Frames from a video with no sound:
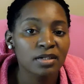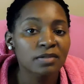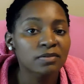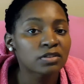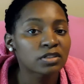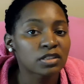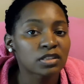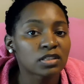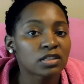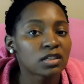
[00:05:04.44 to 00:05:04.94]
but I
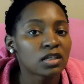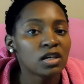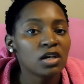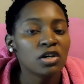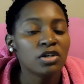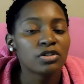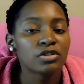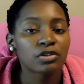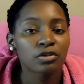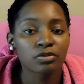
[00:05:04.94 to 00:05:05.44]
was just
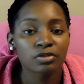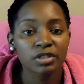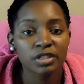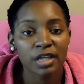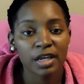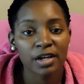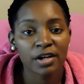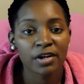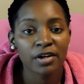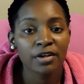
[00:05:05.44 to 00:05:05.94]
so
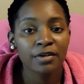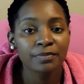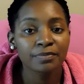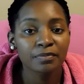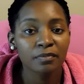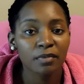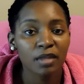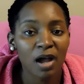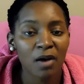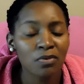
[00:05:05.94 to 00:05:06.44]
scared.
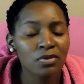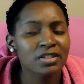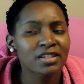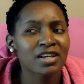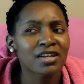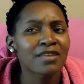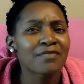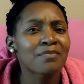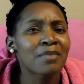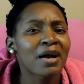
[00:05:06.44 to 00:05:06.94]
I was
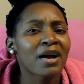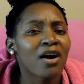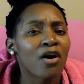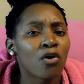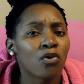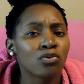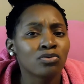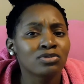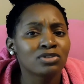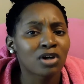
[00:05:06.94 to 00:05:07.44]
scared of my
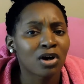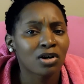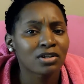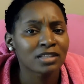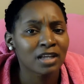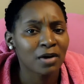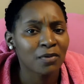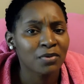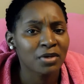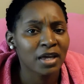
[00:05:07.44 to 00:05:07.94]
own
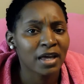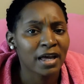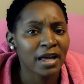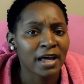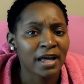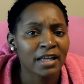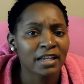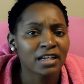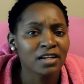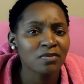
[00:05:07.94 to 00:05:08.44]
dog that we
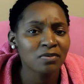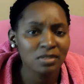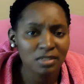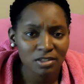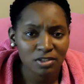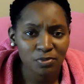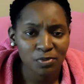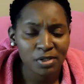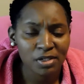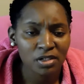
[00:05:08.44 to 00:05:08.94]
had. And it was
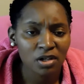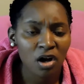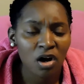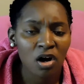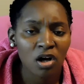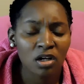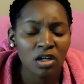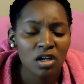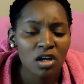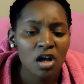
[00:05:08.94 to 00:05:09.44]
a sweet
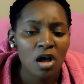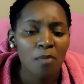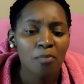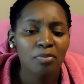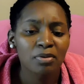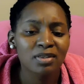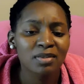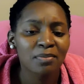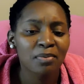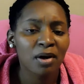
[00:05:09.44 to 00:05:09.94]
dog,
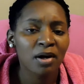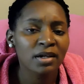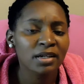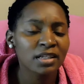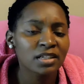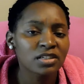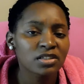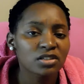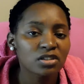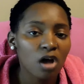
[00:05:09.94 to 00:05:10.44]
but the
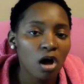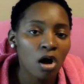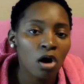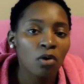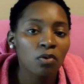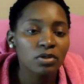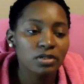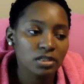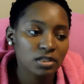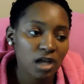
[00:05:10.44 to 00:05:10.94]
barking just
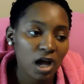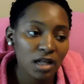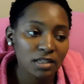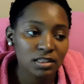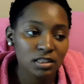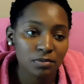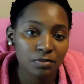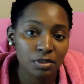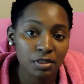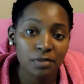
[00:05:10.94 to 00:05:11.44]
always got
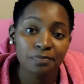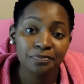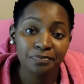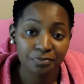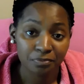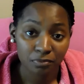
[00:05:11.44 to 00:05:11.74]
to me.